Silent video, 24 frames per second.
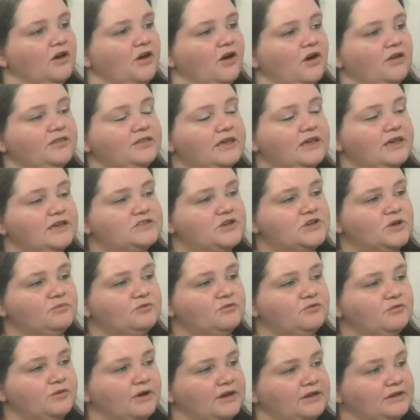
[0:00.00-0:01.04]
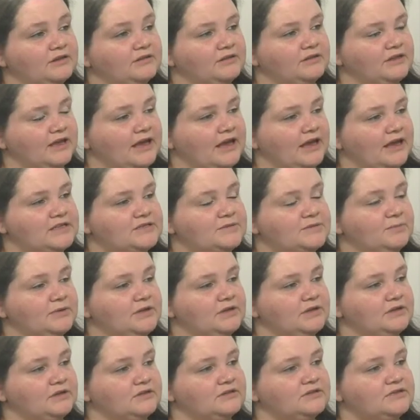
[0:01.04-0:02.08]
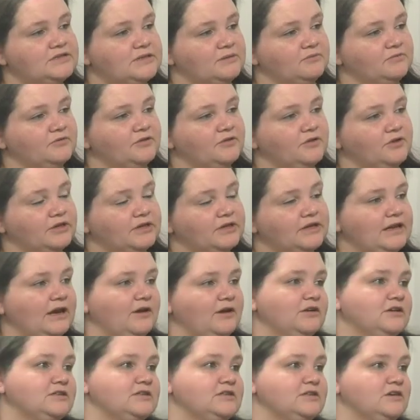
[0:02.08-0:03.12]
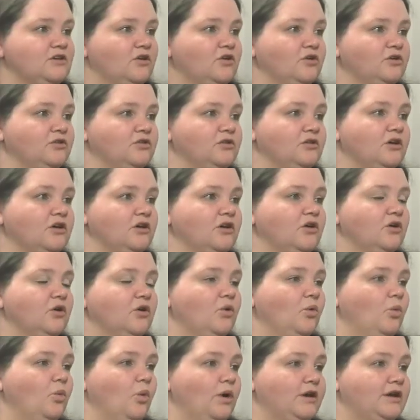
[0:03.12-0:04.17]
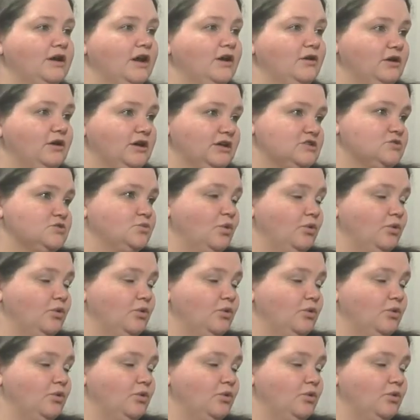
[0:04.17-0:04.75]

On the Eskom front, there has been some further clarity on what areas